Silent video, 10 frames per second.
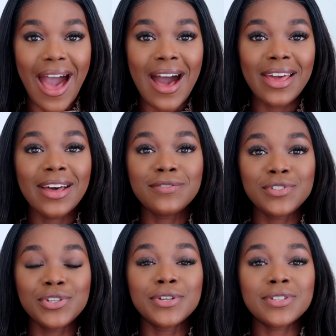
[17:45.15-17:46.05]
I have
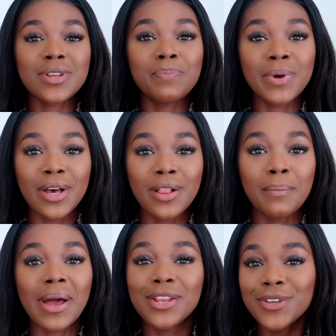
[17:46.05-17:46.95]
just built
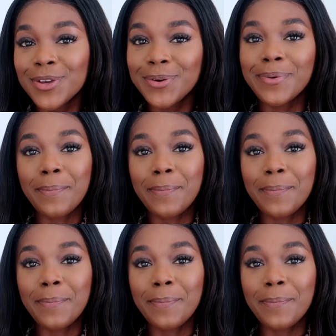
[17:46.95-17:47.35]
my new